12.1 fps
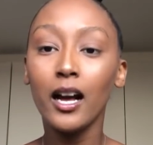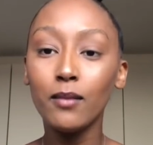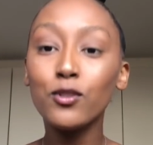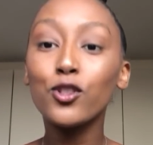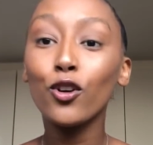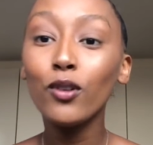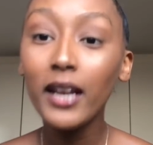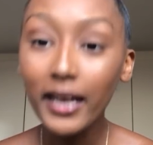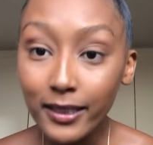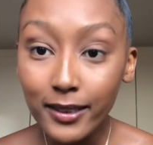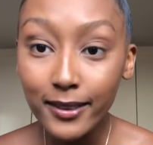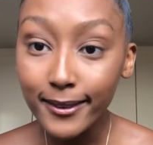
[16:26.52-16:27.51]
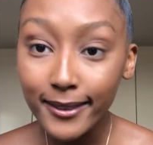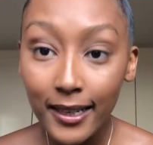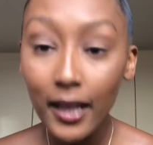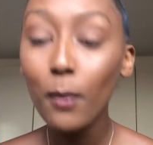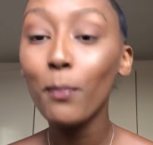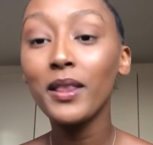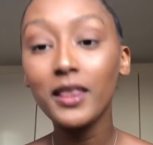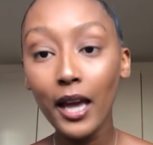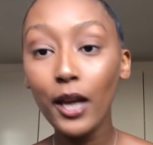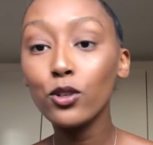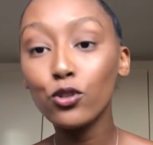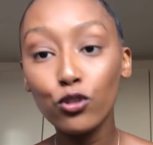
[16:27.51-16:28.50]
I'm so late, but
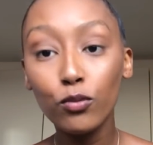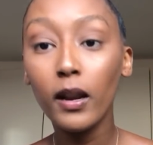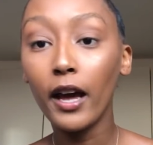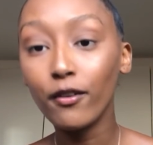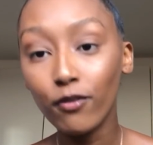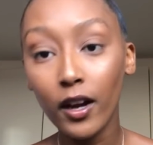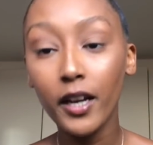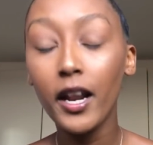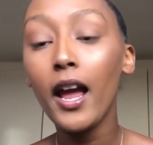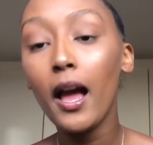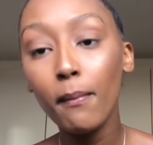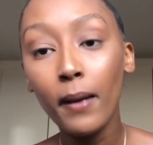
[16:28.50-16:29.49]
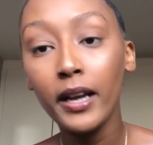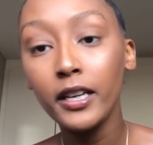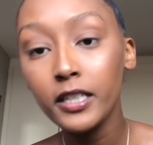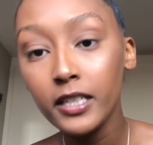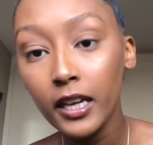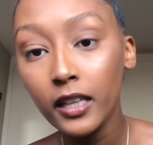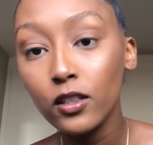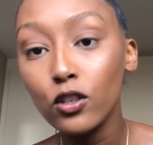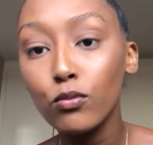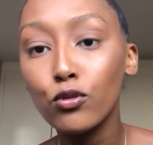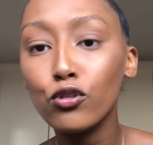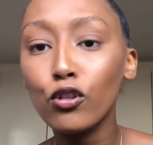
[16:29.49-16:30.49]
thanks to Black Friday, I managed to get
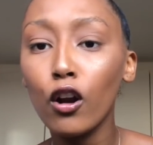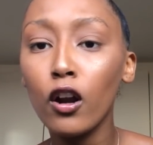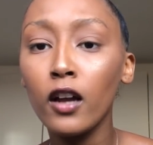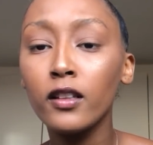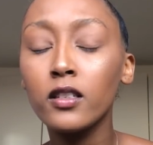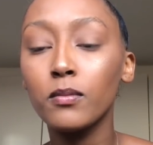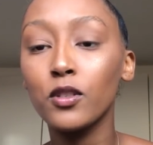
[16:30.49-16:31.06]
this mascara.